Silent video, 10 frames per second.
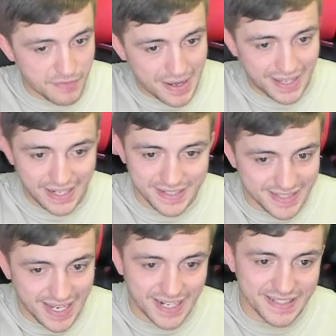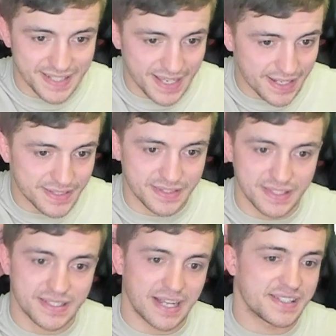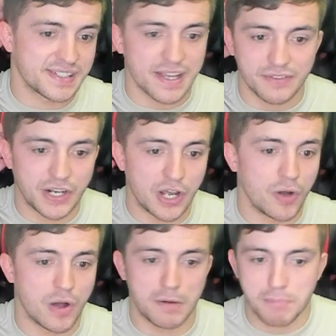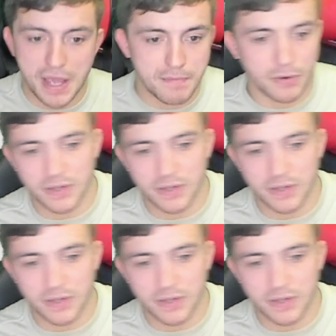I get he's 10-6. This guy's 7-0 on paper.